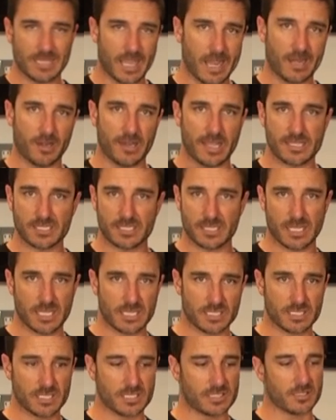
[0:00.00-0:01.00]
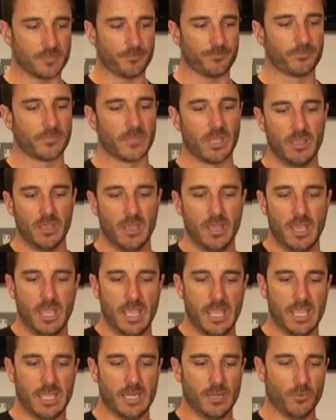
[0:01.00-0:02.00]
entire SAS system.
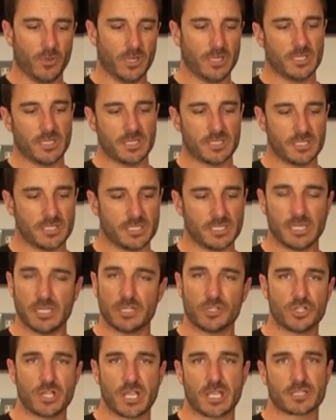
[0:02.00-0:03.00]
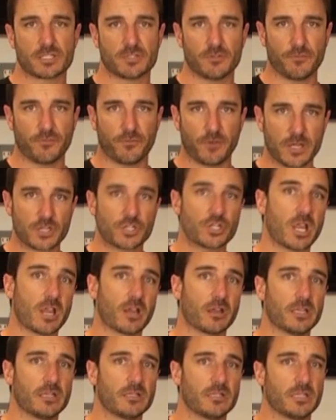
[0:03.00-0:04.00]
And it, what it does is it injects fresh
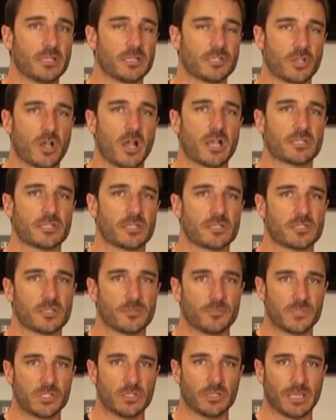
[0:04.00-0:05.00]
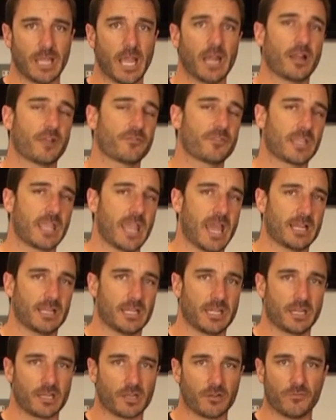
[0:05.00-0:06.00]
air into the exhaust system to light off the
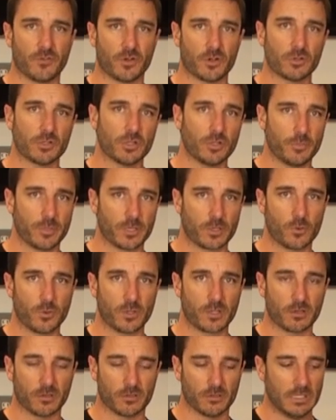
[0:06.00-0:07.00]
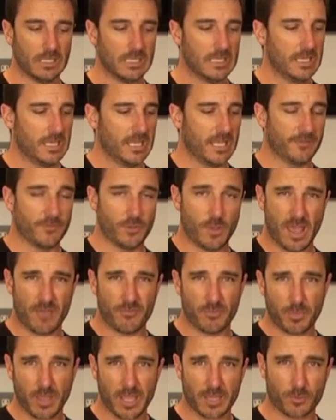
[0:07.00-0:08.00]
catalytic converter a little bit quicker. If you
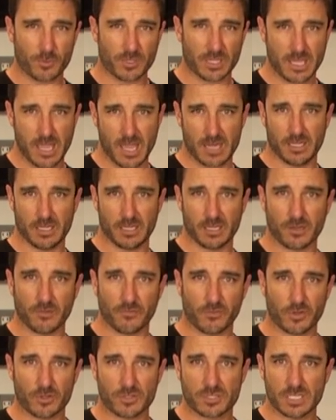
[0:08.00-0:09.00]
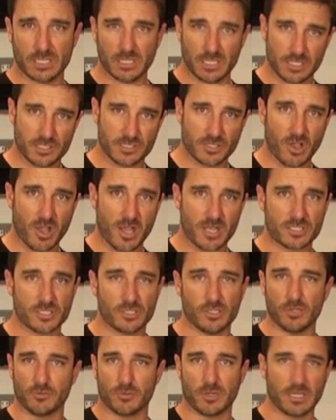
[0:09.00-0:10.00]
have a bike where the catalytic converter is in the exhaust
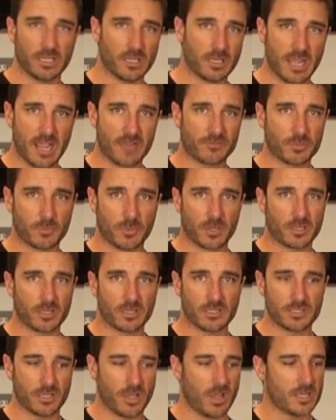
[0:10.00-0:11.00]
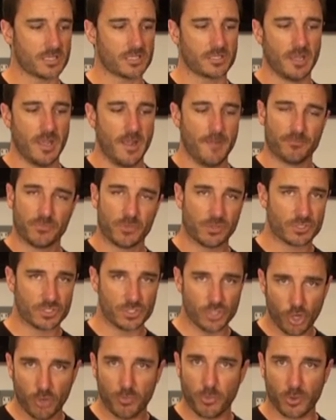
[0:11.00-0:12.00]
and you're running an aftermarket exhaust, there is
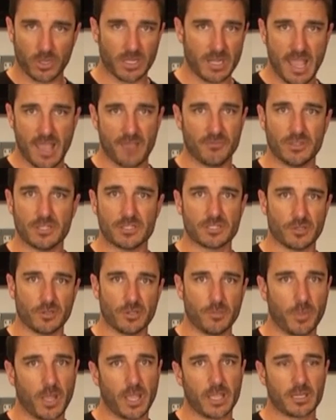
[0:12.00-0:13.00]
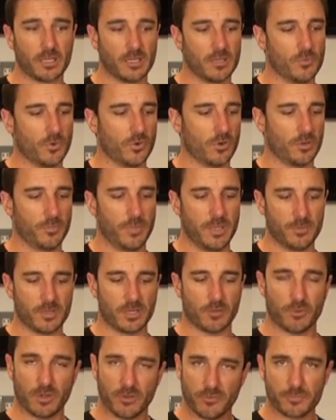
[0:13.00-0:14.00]
no point having this on the bike anymore. And people
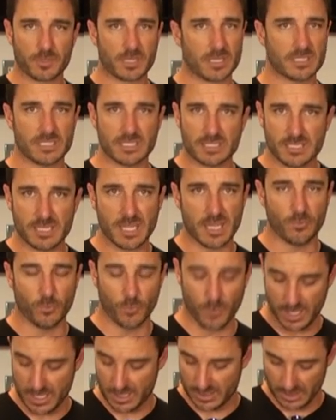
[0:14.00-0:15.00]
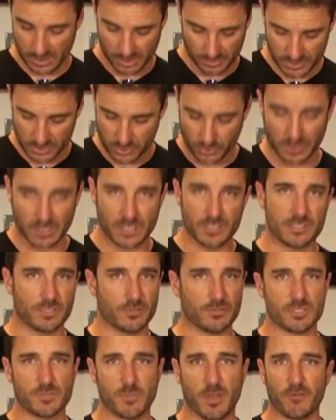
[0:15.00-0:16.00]
get rid of them because it's dead weight. You know, between these
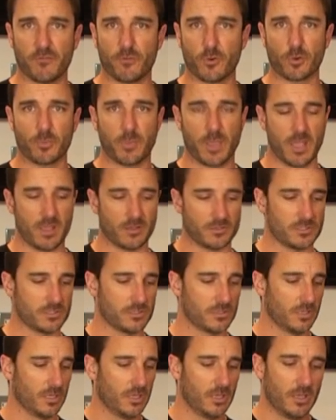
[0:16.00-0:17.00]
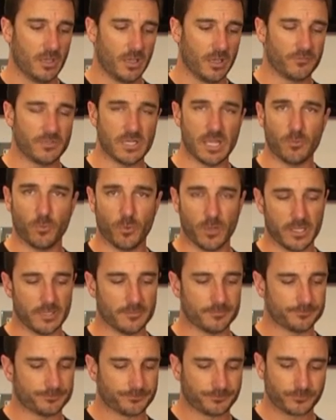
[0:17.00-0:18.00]
two, it's about four pounds of dead
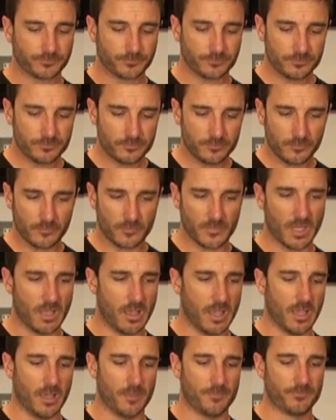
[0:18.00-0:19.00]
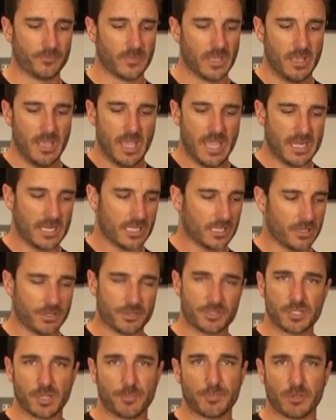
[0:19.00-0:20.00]
weight. Um, and it
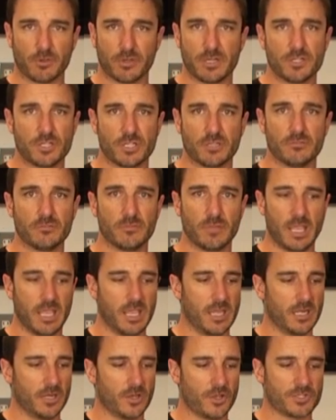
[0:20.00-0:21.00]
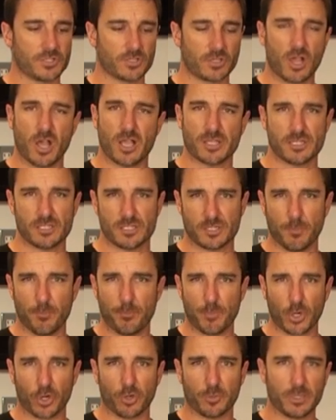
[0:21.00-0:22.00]
clutters up your engine and it also causes
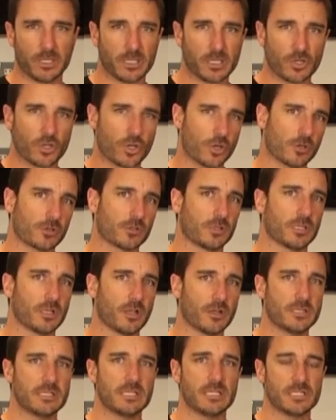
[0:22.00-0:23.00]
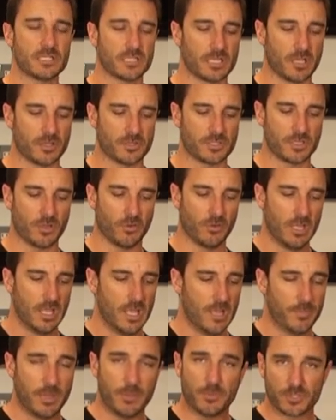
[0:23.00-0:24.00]
some burbling and gurgling on decel. So
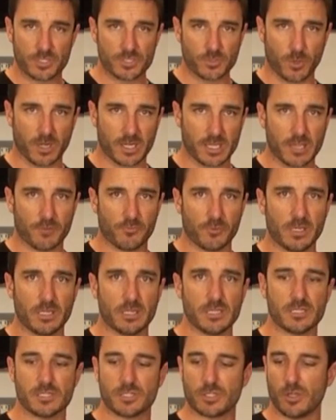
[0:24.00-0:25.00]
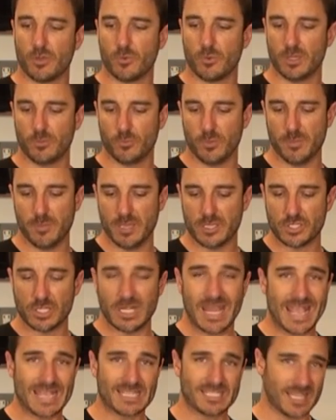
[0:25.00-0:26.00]
people just want to get rid of these. So when we
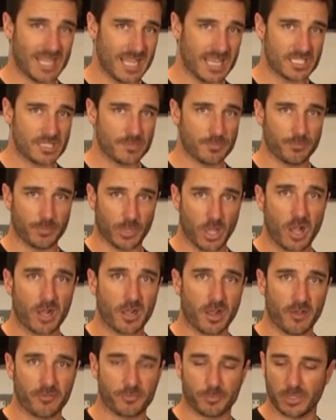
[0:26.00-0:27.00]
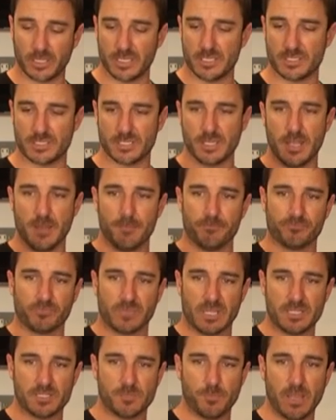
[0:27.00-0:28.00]
mention SAS block off plates,
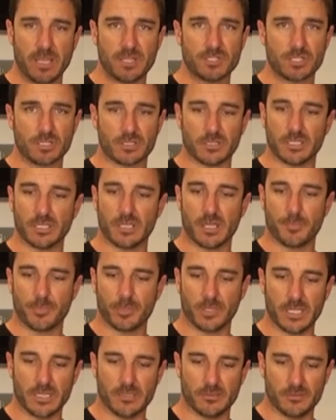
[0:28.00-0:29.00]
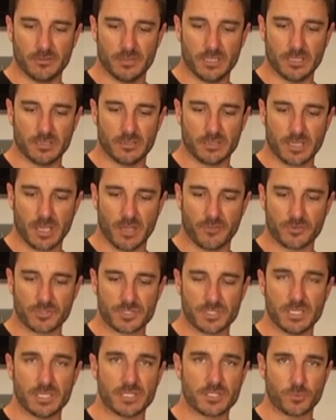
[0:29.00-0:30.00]
it's basically a plate that
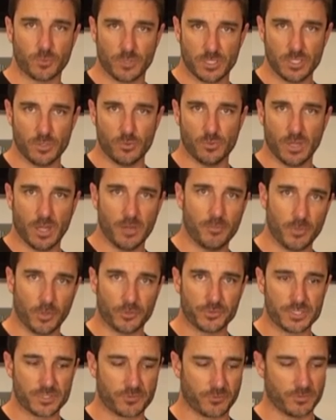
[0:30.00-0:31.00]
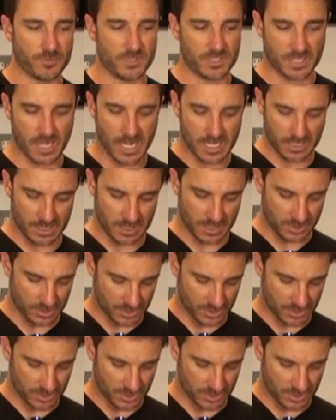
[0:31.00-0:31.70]
covers this when you unbolt this from the side of the